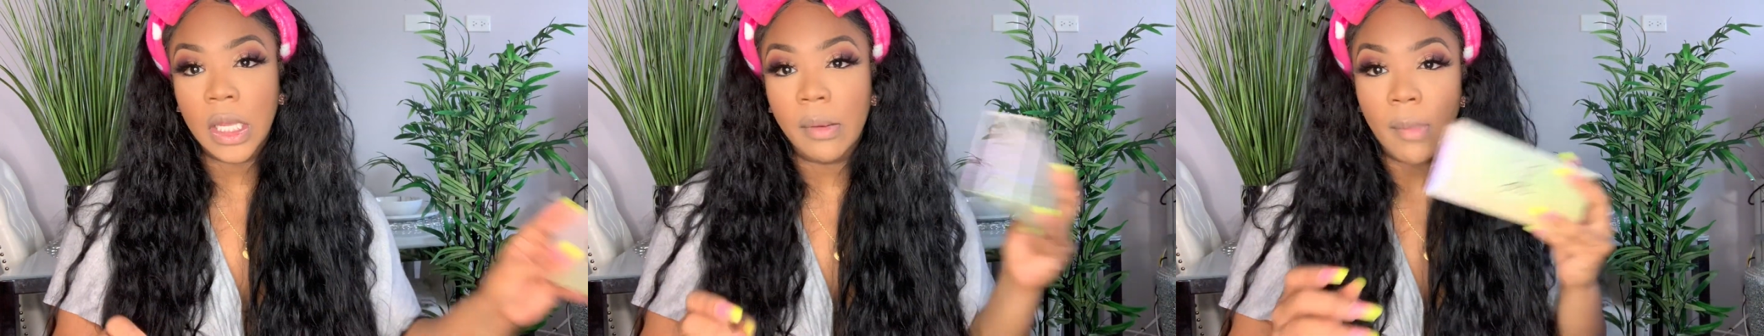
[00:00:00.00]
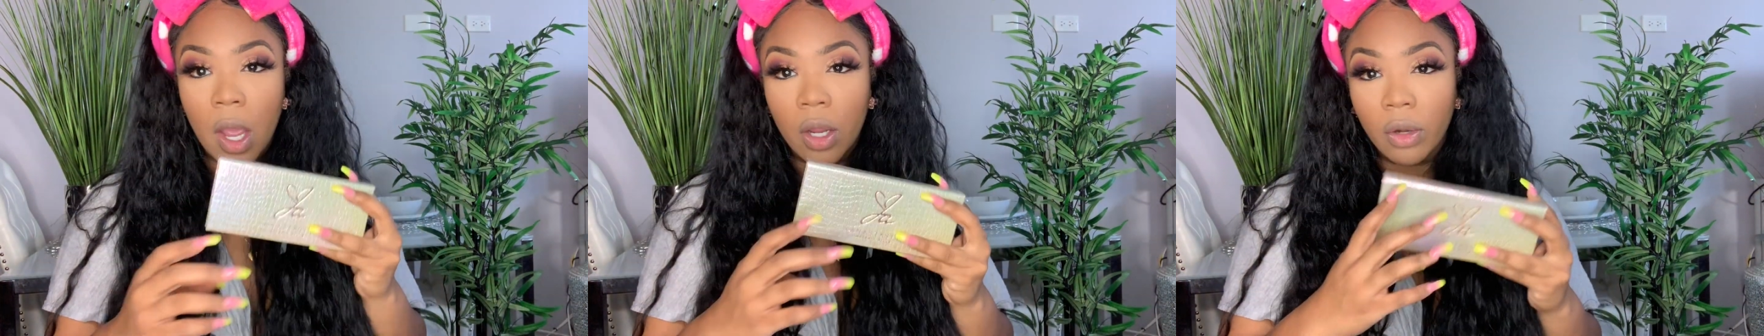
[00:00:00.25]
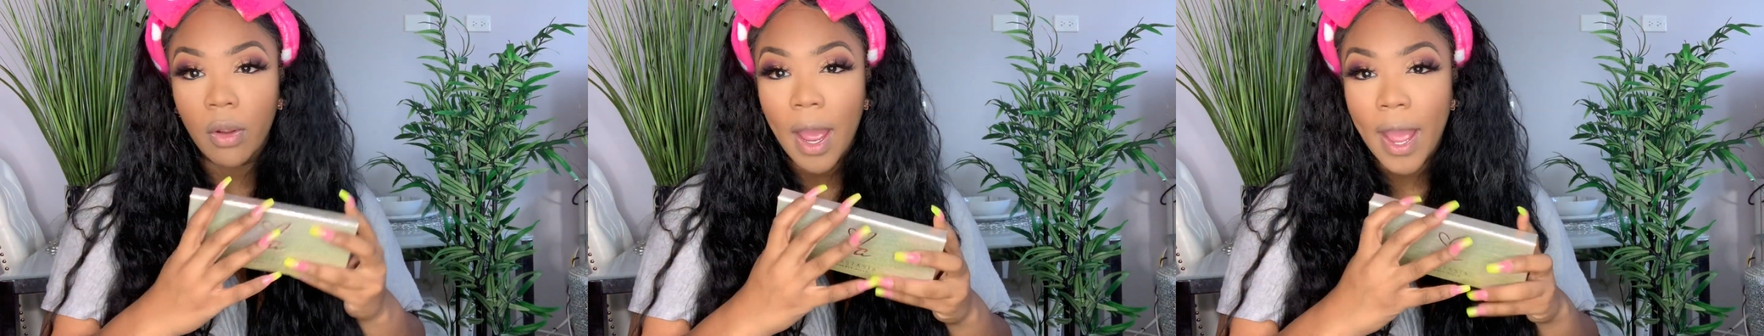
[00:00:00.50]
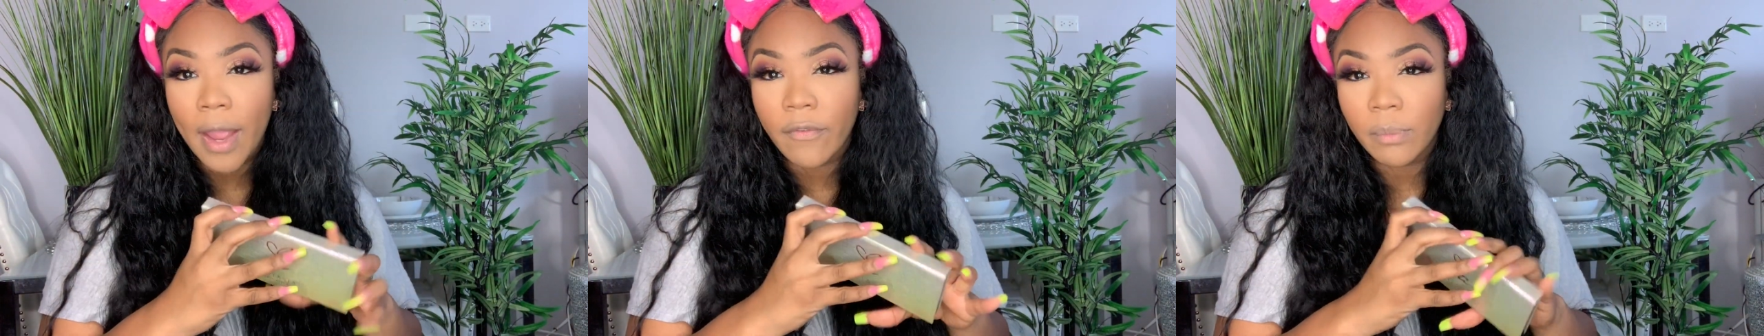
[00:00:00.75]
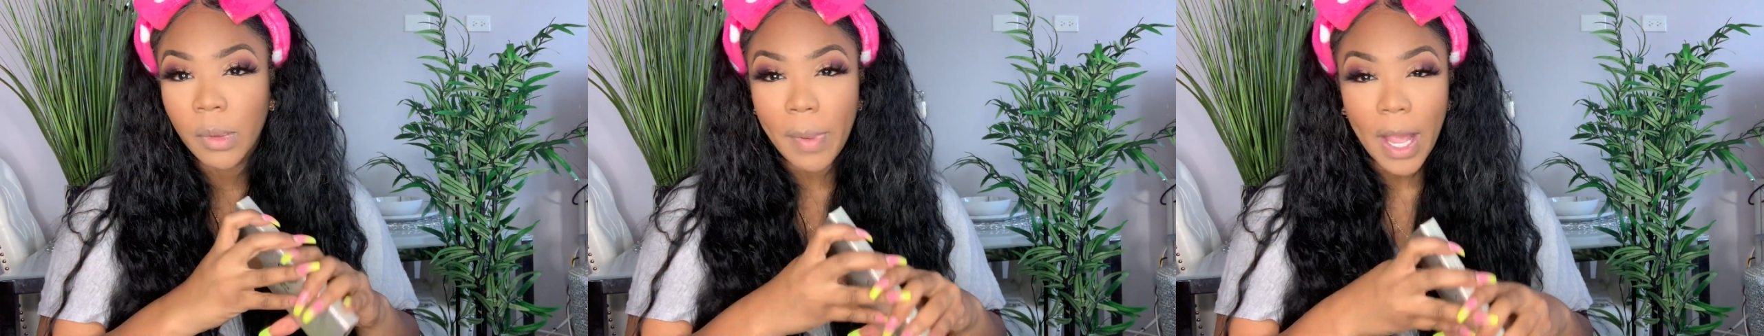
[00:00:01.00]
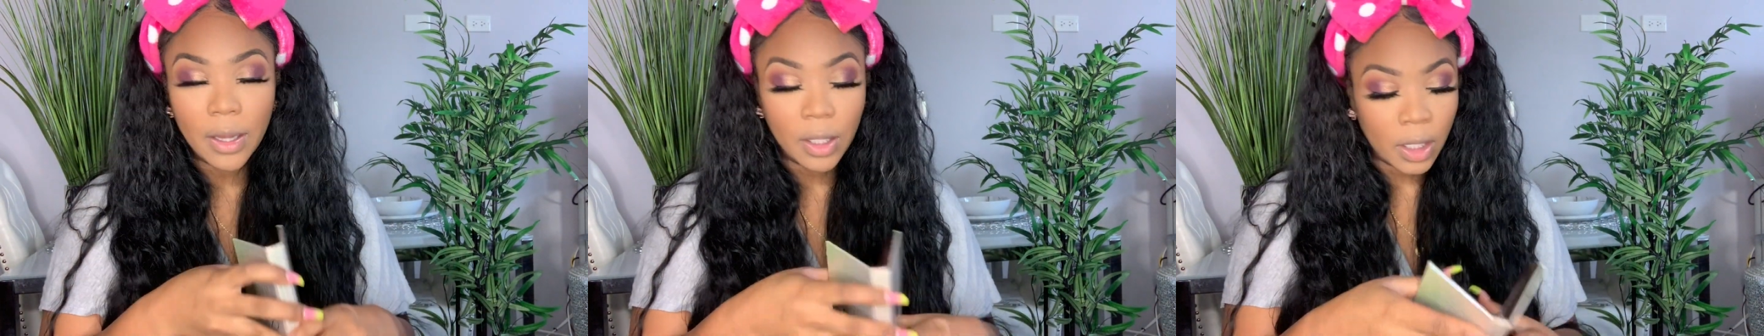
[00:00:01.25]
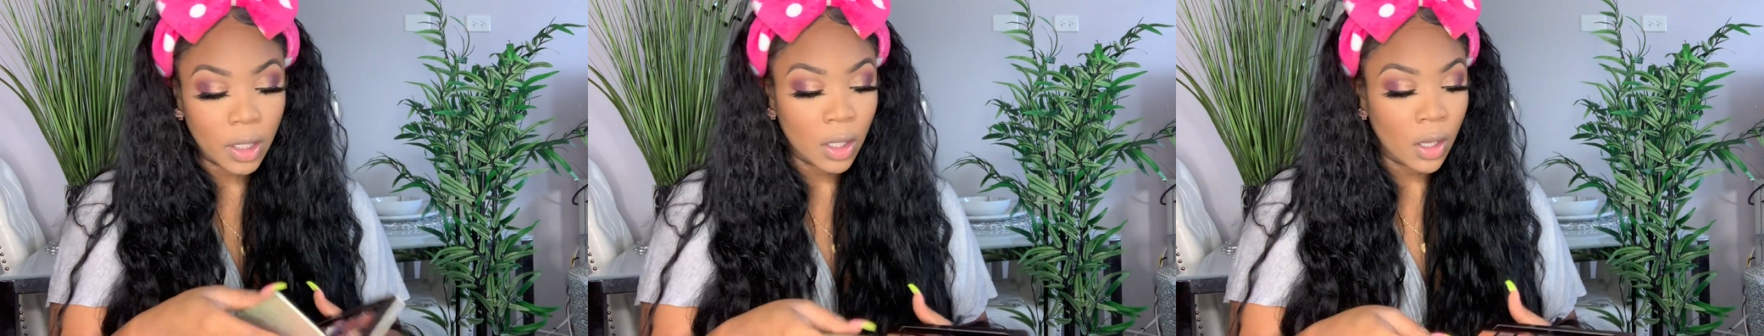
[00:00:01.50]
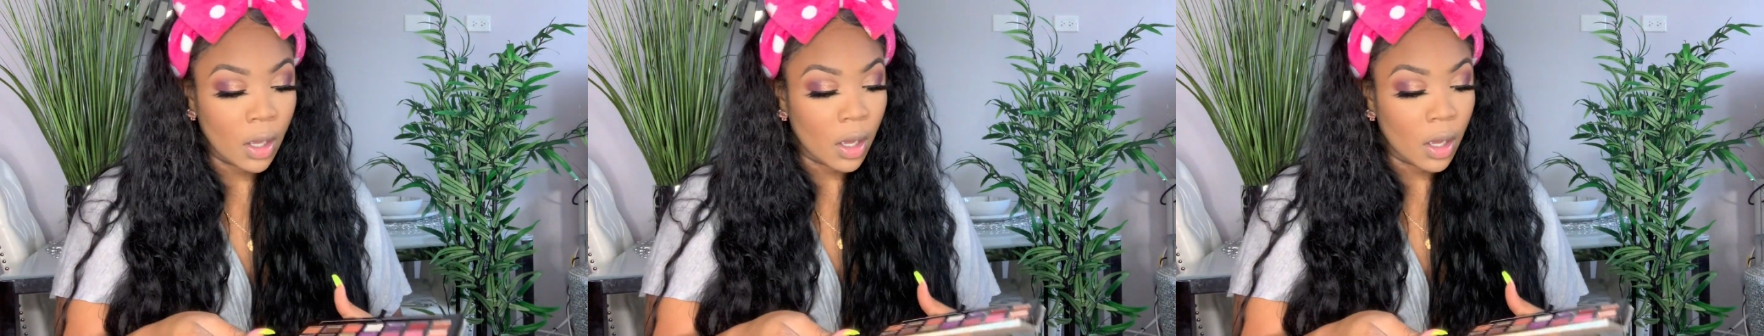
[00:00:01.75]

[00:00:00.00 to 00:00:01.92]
in my under eye from the palette.